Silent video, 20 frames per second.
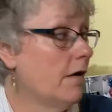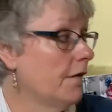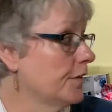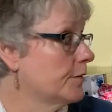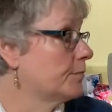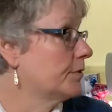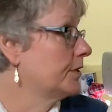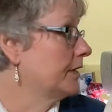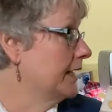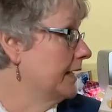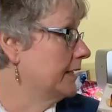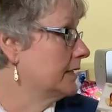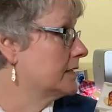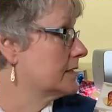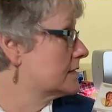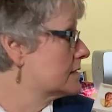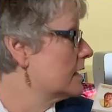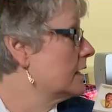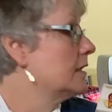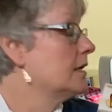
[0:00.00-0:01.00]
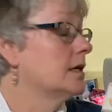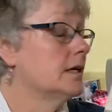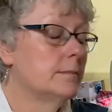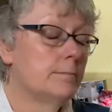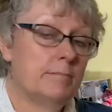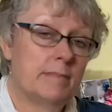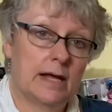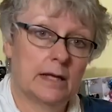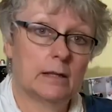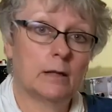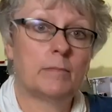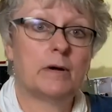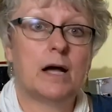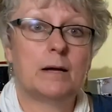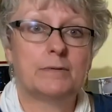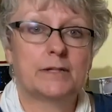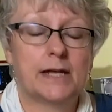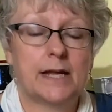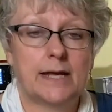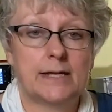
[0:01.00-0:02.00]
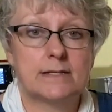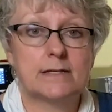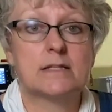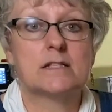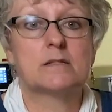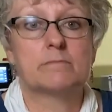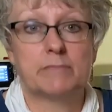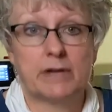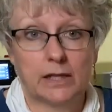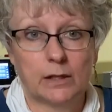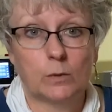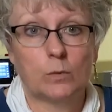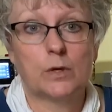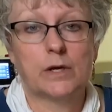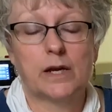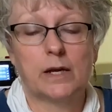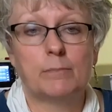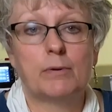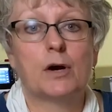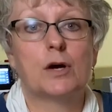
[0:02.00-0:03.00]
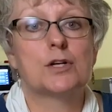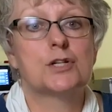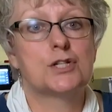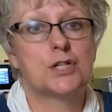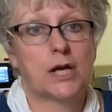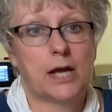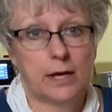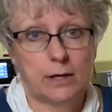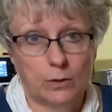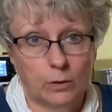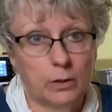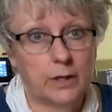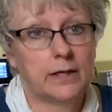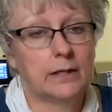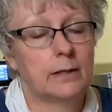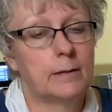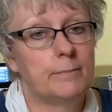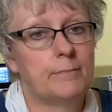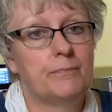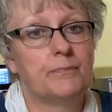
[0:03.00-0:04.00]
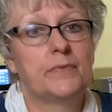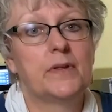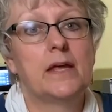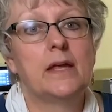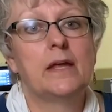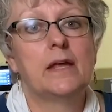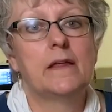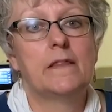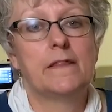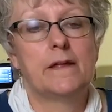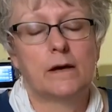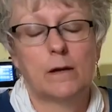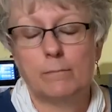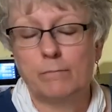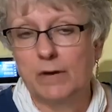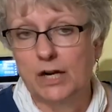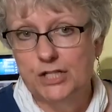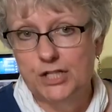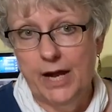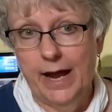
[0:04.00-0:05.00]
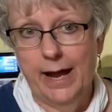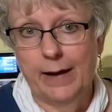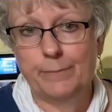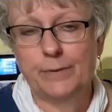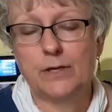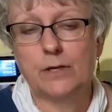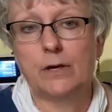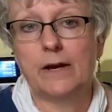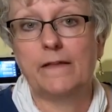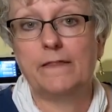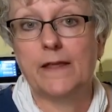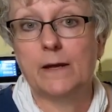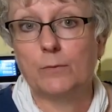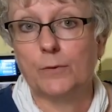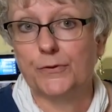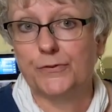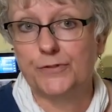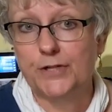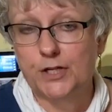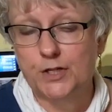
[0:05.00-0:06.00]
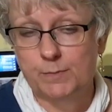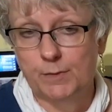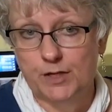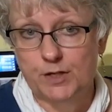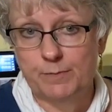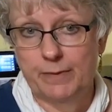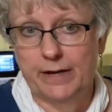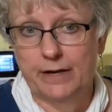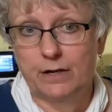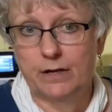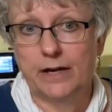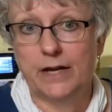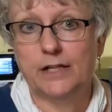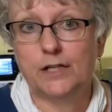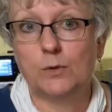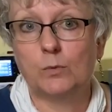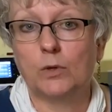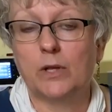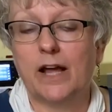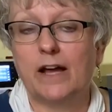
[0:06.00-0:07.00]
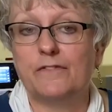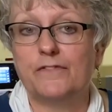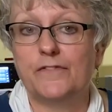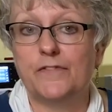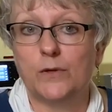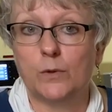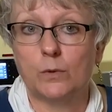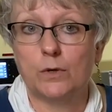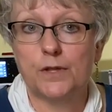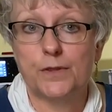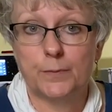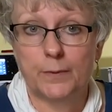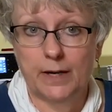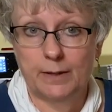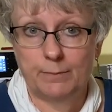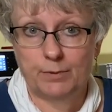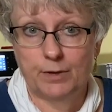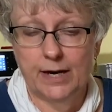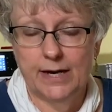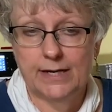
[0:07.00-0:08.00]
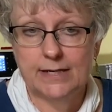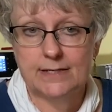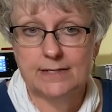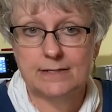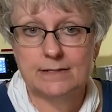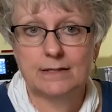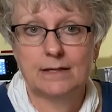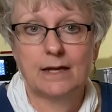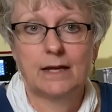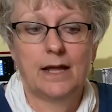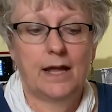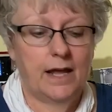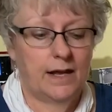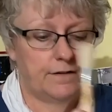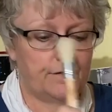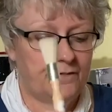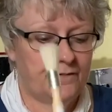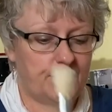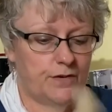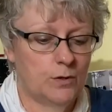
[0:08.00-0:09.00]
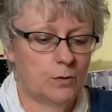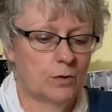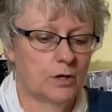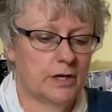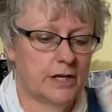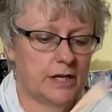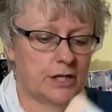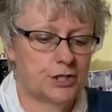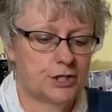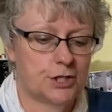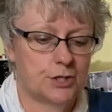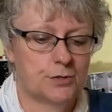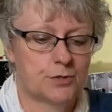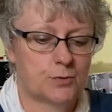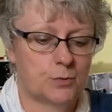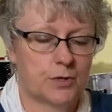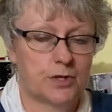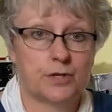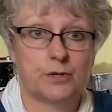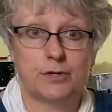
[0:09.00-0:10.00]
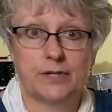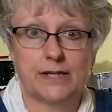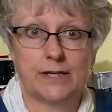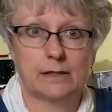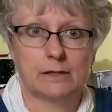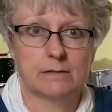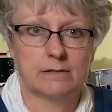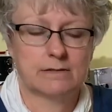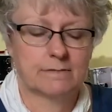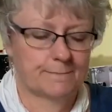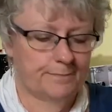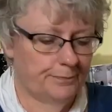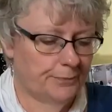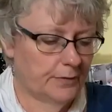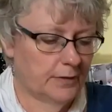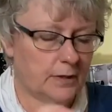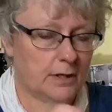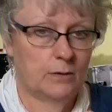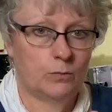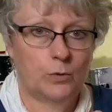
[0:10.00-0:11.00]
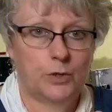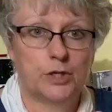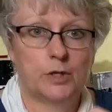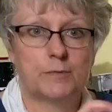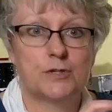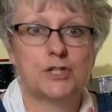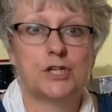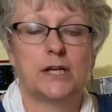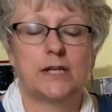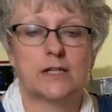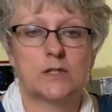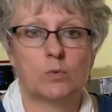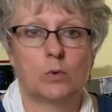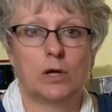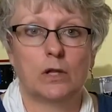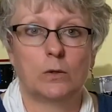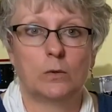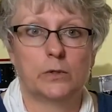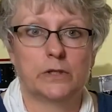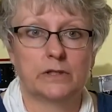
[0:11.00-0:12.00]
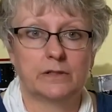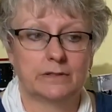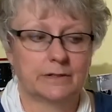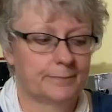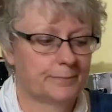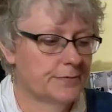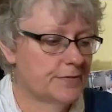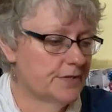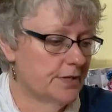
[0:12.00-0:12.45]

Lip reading: All the Bernina's, Metal bobbin cases, metal working parts, you gotta oil them. They're much happier and they will stitch much better, and you will have fewer thread breaks and fewer issues with your needles when your machine is well oiled.